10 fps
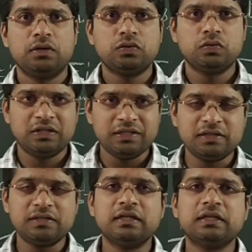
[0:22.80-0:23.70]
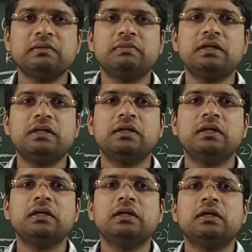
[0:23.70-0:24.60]
So this is nothing
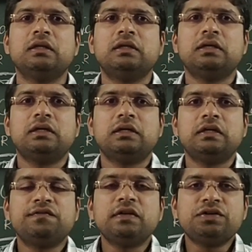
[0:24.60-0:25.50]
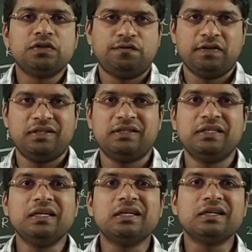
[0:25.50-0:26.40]
but the definition for
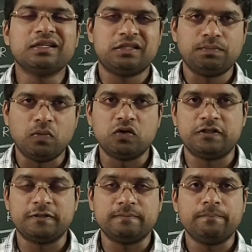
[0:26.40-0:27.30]
synchronous motor.